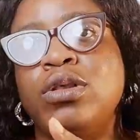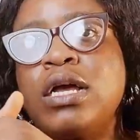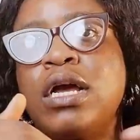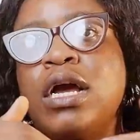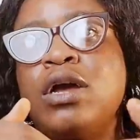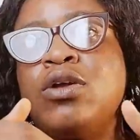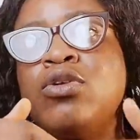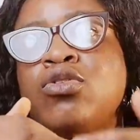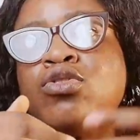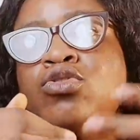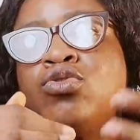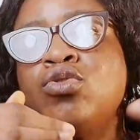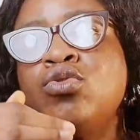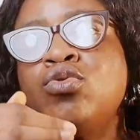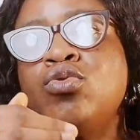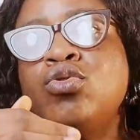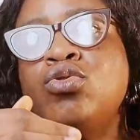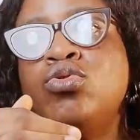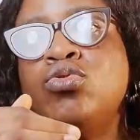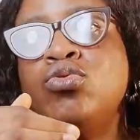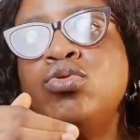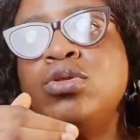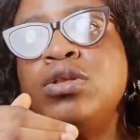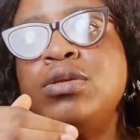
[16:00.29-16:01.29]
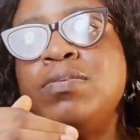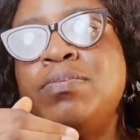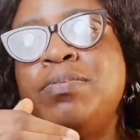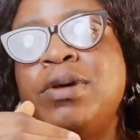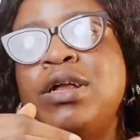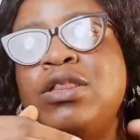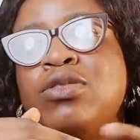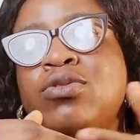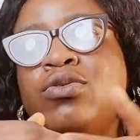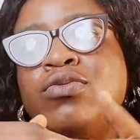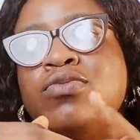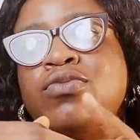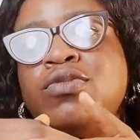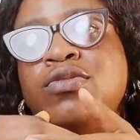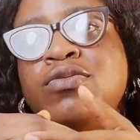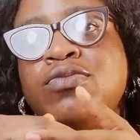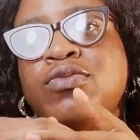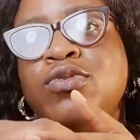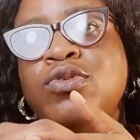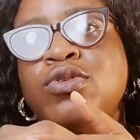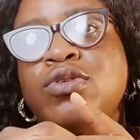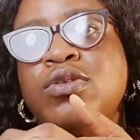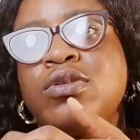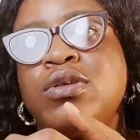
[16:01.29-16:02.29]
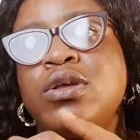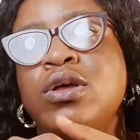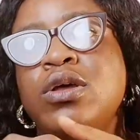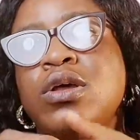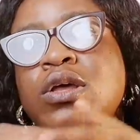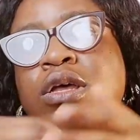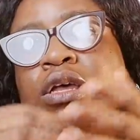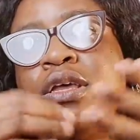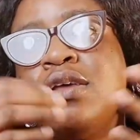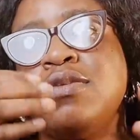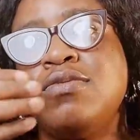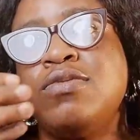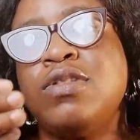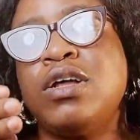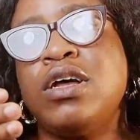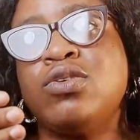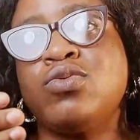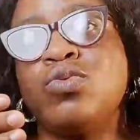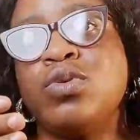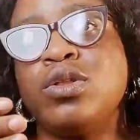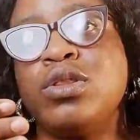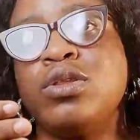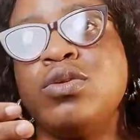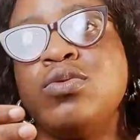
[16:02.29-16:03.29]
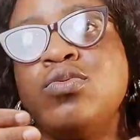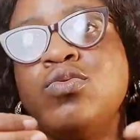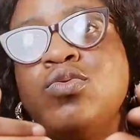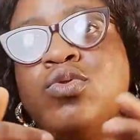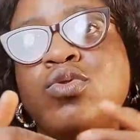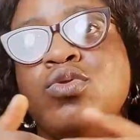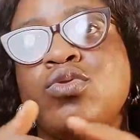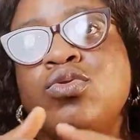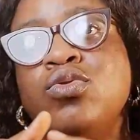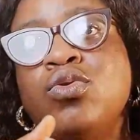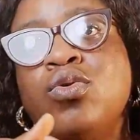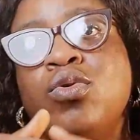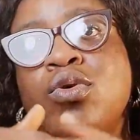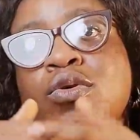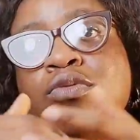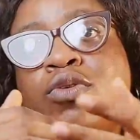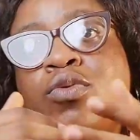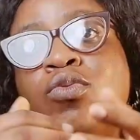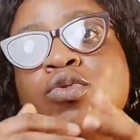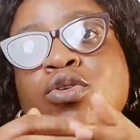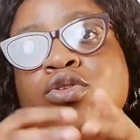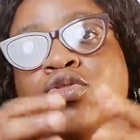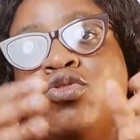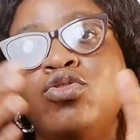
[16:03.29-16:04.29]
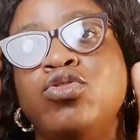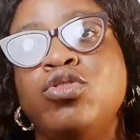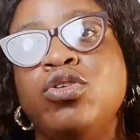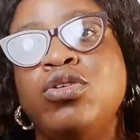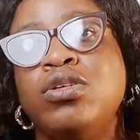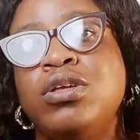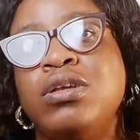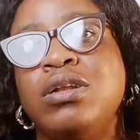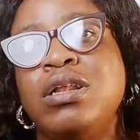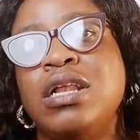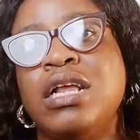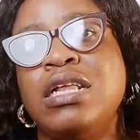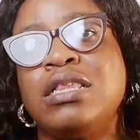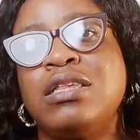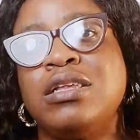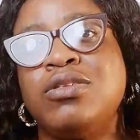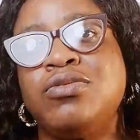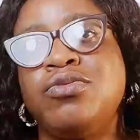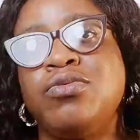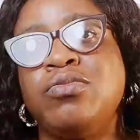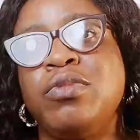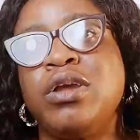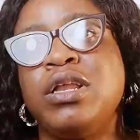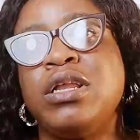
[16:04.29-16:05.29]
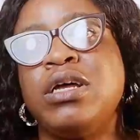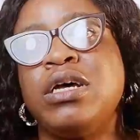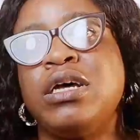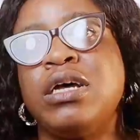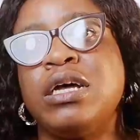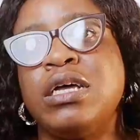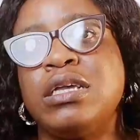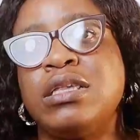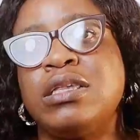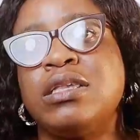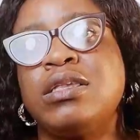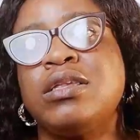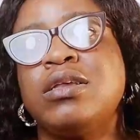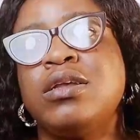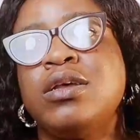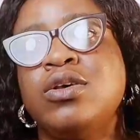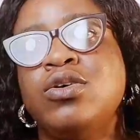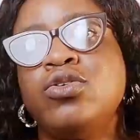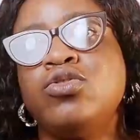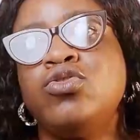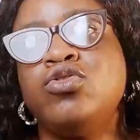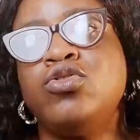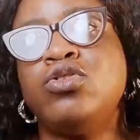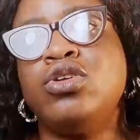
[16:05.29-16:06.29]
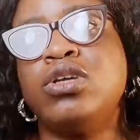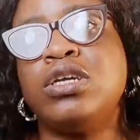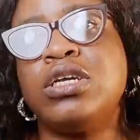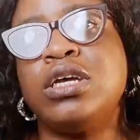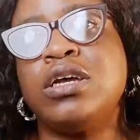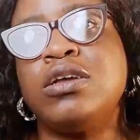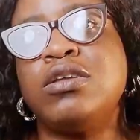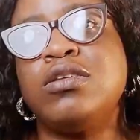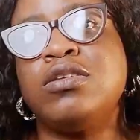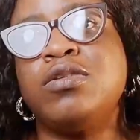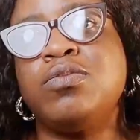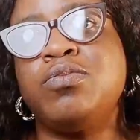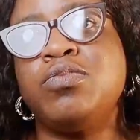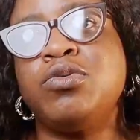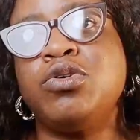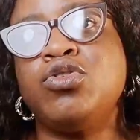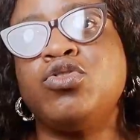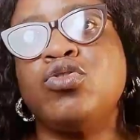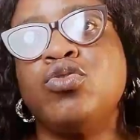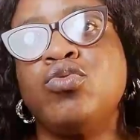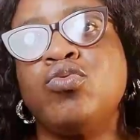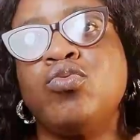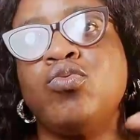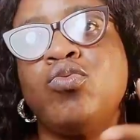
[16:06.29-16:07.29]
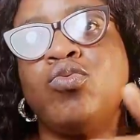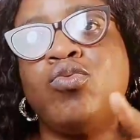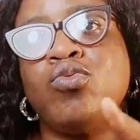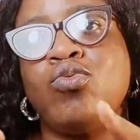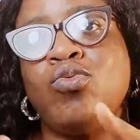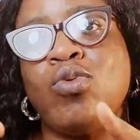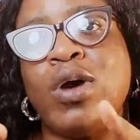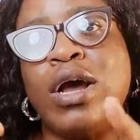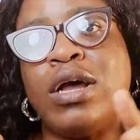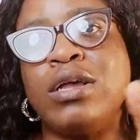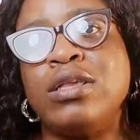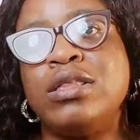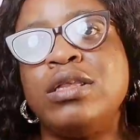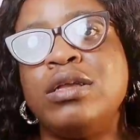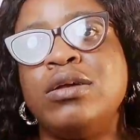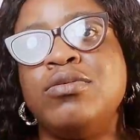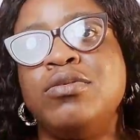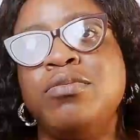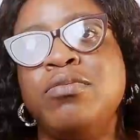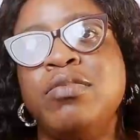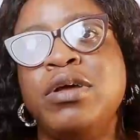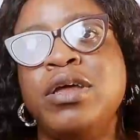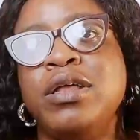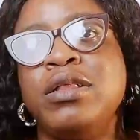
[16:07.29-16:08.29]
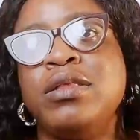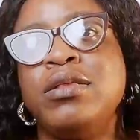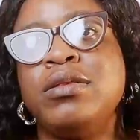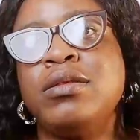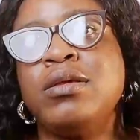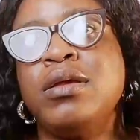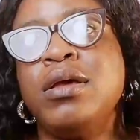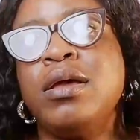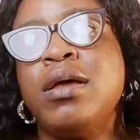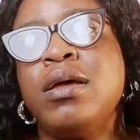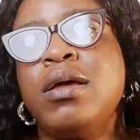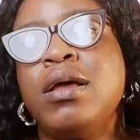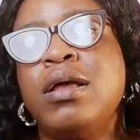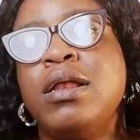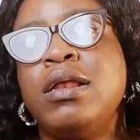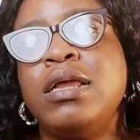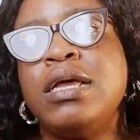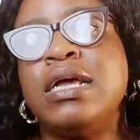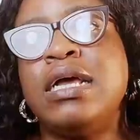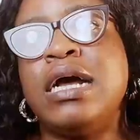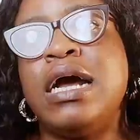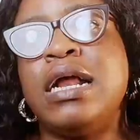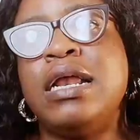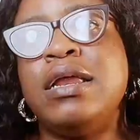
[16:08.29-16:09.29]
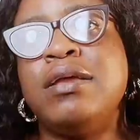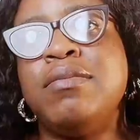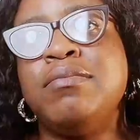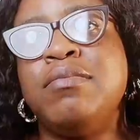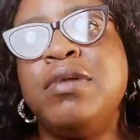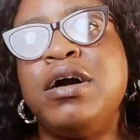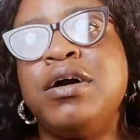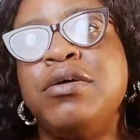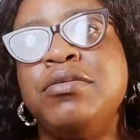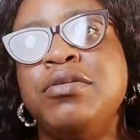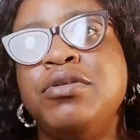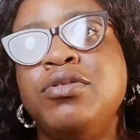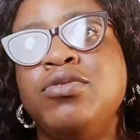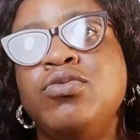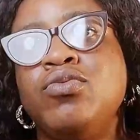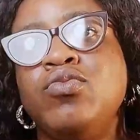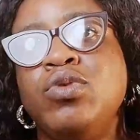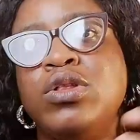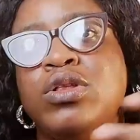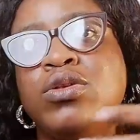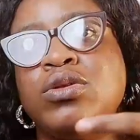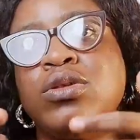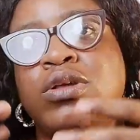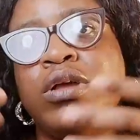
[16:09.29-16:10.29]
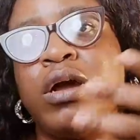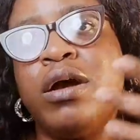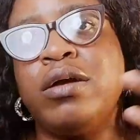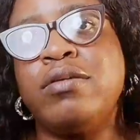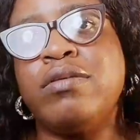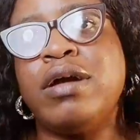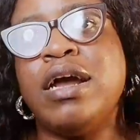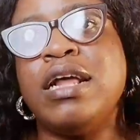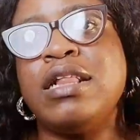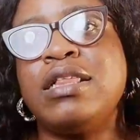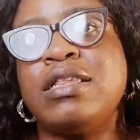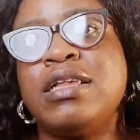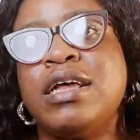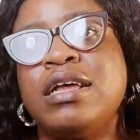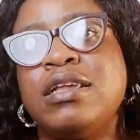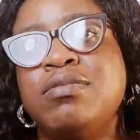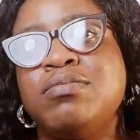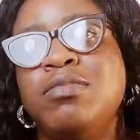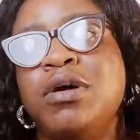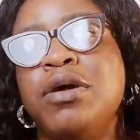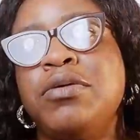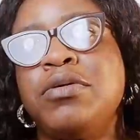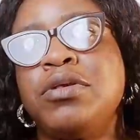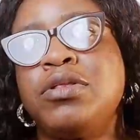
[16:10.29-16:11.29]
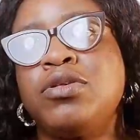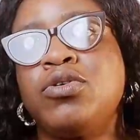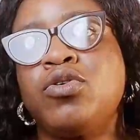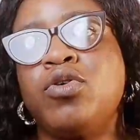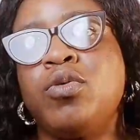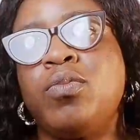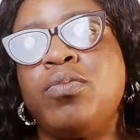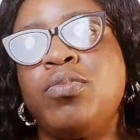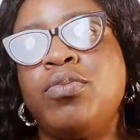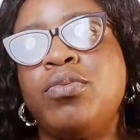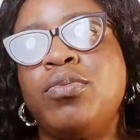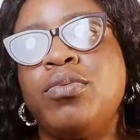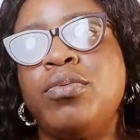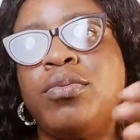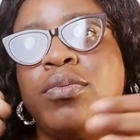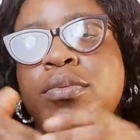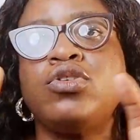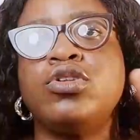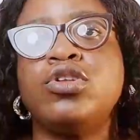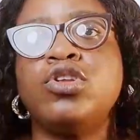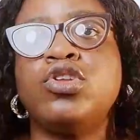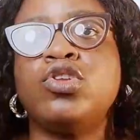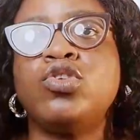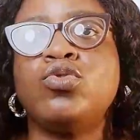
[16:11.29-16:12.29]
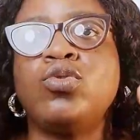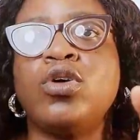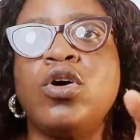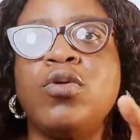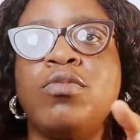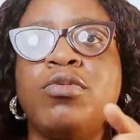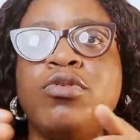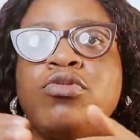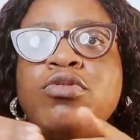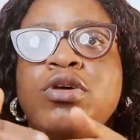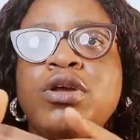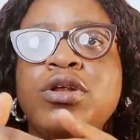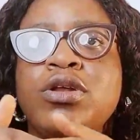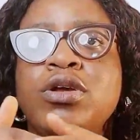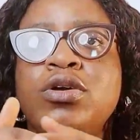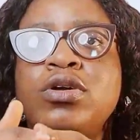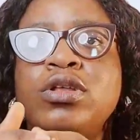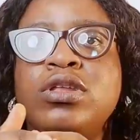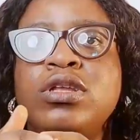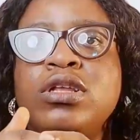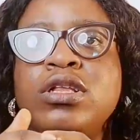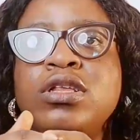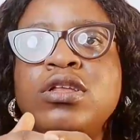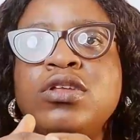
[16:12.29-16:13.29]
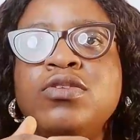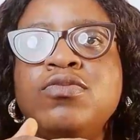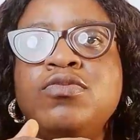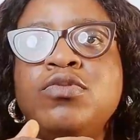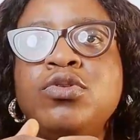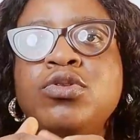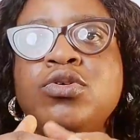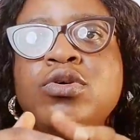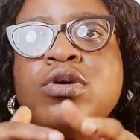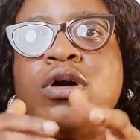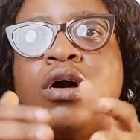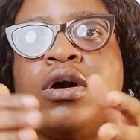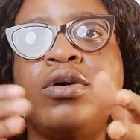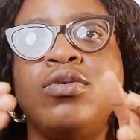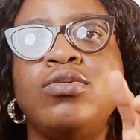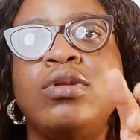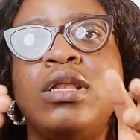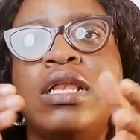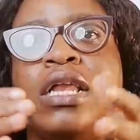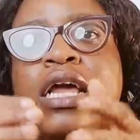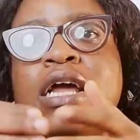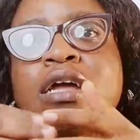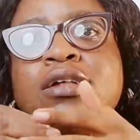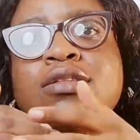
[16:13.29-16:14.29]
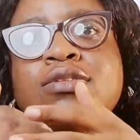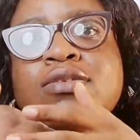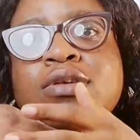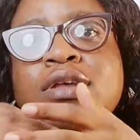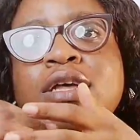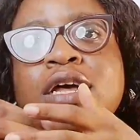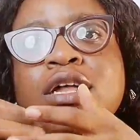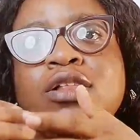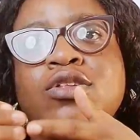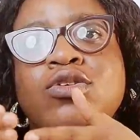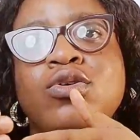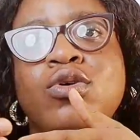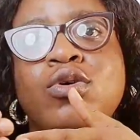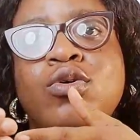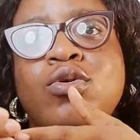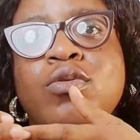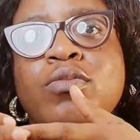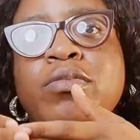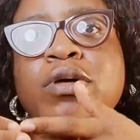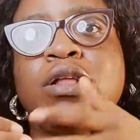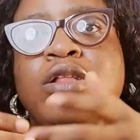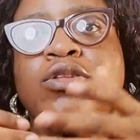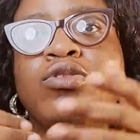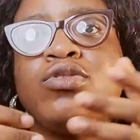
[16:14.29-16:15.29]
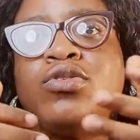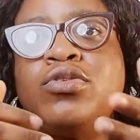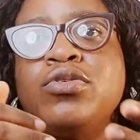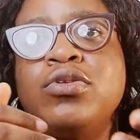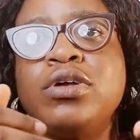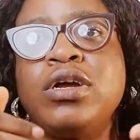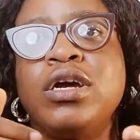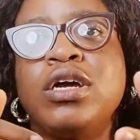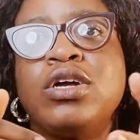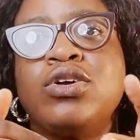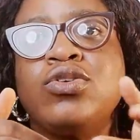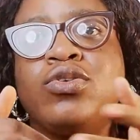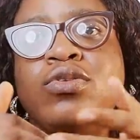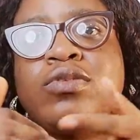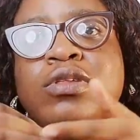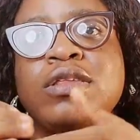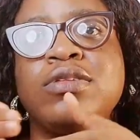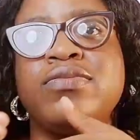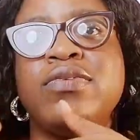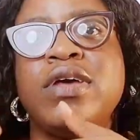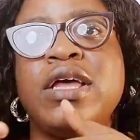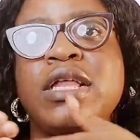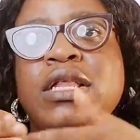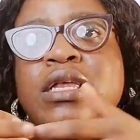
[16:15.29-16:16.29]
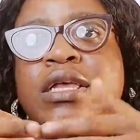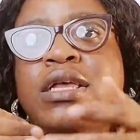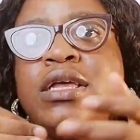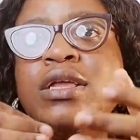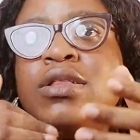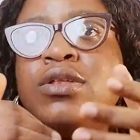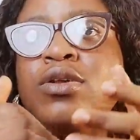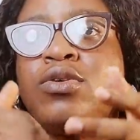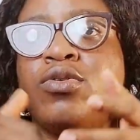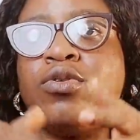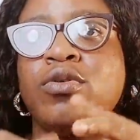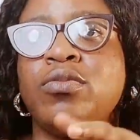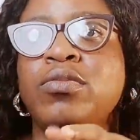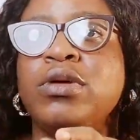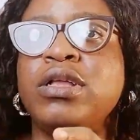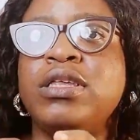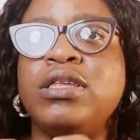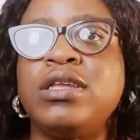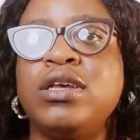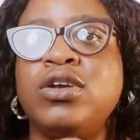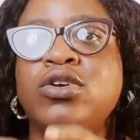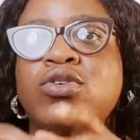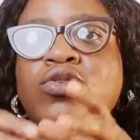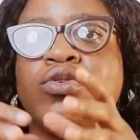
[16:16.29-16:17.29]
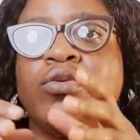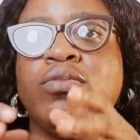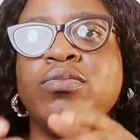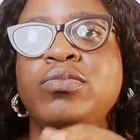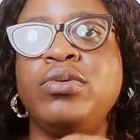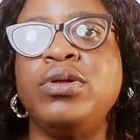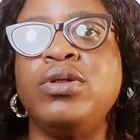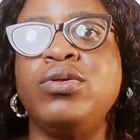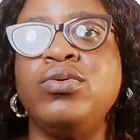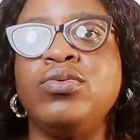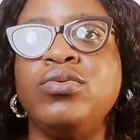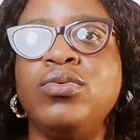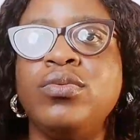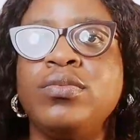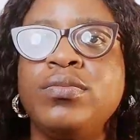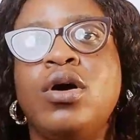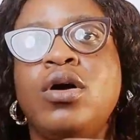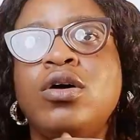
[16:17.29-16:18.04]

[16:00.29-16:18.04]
they can also go through the path of divorce if that's what they want, or if they want to just let it remain as judicial separation while they remain legally married with their rights as married couple. So this is where I'll be doing the cutting in this video, and I would like to get your comments or reactions, if any, in the comment section below.